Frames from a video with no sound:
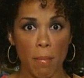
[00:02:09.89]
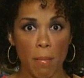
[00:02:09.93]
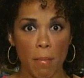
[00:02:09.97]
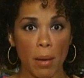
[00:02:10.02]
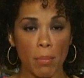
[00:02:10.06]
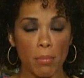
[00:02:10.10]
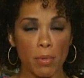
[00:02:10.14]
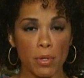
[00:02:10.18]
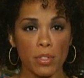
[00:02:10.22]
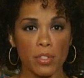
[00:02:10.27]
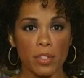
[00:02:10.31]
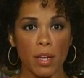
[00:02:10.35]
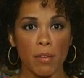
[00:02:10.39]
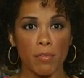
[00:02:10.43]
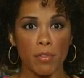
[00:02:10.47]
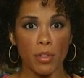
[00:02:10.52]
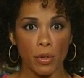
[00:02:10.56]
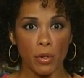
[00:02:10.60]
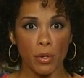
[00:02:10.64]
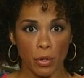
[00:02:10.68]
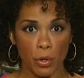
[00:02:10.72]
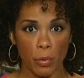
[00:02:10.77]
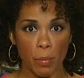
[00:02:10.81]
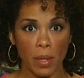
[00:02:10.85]
members of
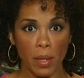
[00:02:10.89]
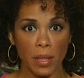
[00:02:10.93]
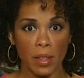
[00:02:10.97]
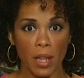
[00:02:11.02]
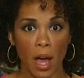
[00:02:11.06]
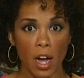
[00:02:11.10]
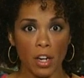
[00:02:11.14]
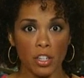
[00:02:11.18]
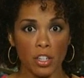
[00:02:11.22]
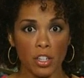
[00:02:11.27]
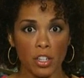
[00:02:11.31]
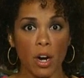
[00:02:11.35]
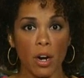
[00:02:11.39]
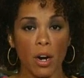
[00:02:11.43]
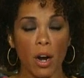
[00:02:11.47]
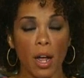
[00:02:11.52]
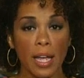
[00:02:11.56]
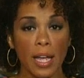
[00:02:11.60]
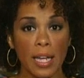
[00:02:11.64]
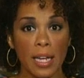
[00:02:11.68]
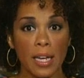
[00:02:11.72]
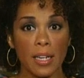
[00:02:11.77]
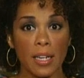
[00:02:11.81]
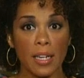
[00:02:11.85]
the group
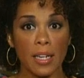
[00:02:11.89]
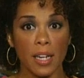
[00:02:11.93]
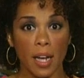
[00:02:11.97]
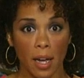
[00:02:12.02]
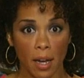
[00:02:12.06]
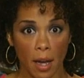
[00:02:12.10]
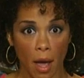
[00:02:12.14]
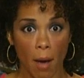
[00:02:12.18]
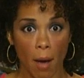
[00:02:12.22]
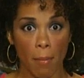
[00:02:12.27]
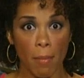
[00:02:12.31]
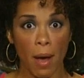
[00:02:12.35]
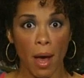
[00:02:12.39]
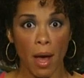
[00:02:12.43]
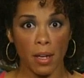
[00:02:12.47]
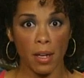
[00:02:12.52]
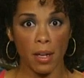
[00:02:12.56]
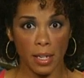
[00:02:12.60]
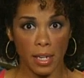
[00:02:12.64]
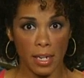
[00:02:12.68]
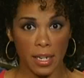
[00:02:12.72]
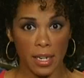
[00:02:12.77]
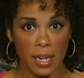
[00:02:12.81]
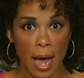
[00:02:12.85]

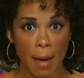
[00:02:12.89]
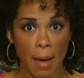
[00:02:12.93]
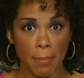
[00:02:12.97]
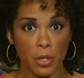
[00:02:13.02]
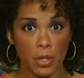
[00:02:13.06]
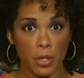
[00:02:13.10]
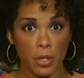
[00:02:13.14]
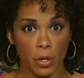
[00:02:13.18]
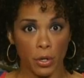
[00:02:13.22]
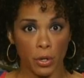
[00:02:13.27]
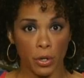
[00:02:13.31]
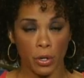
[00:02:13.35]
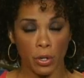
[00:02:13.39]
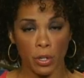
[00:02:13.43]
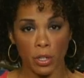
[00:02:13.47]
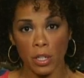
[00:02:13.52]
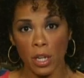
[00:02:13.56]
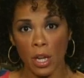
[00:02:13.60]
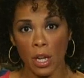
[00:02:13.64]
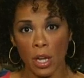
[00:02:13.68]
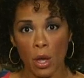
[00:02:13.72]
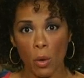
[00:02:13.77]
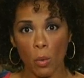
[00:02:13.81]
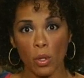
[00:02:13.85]
Lashkar-e-Taiba kidnapped the
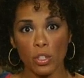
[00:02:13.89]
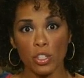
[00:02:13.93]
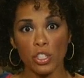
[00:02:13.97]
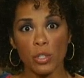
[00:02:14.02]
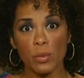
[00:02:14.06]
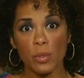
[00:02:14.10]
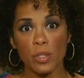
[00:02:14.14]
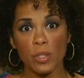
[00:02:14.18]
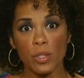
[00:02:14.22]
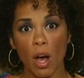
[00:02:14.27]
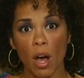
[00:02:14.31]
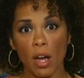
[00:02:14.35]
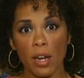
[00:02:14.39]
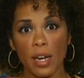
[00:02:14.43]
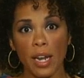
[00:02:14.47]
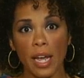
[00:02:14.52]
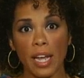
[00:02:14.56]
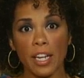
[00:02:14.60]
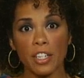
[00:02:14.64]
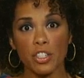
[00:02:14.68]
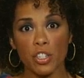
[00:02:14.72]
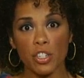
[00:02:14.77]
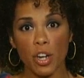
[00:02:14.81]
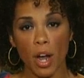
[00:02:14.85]
girl while she was on
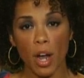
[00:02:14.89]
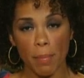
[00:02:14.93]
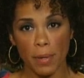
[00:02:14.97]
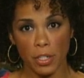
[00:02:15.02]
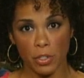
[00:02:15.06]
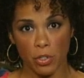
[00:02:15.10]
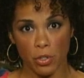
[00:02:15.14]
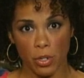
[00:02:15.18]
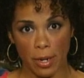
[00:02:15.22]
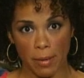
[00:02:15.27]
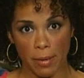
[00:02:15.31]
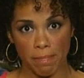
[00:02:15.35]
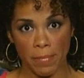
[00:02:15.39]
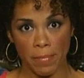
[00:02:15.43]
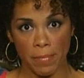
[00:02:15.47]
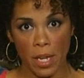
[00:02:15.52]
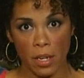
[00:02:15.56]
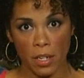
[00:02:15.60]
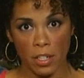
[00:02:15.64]
a shopping trip.